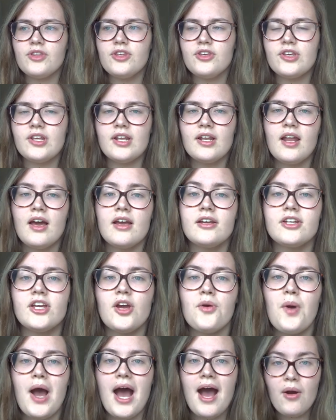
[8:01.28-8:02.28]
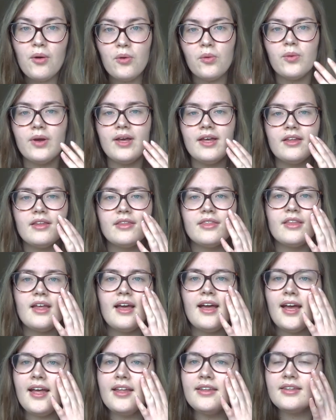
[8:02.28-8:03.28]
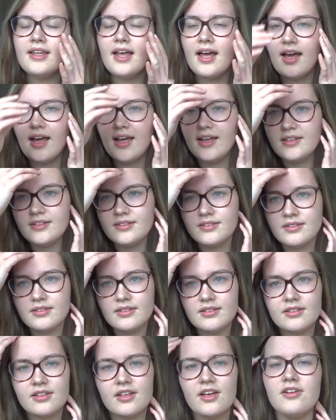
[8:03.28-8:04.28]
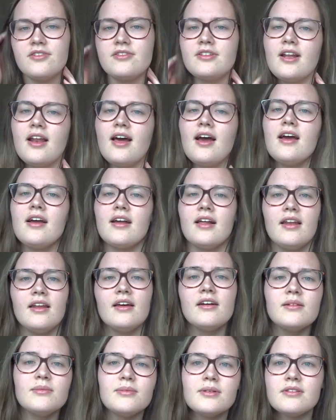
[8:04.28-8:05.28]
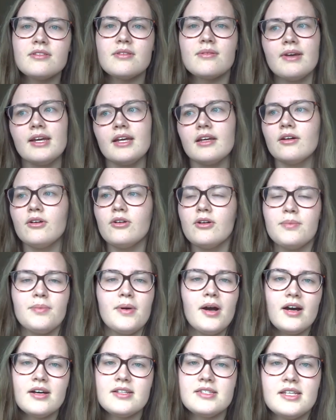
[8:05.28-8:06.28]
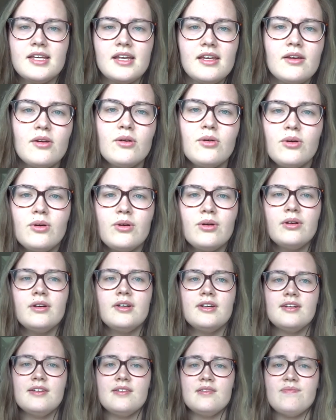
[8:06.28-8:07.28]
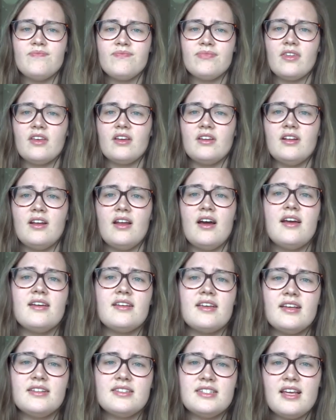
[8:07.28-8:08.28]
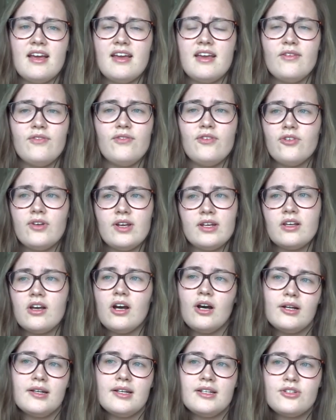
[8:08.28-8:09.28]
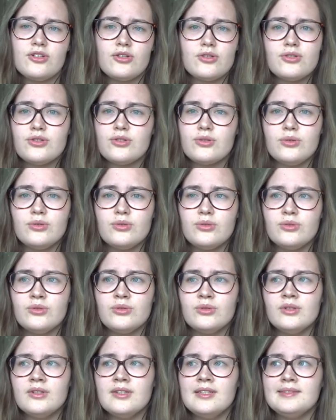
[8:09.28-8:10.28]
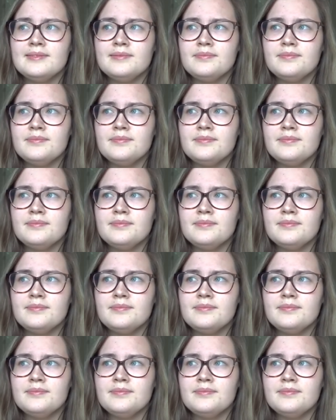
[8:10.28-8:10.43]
you can like go out with, and then go to like a club or something, or a party, or like say if you're in college or school.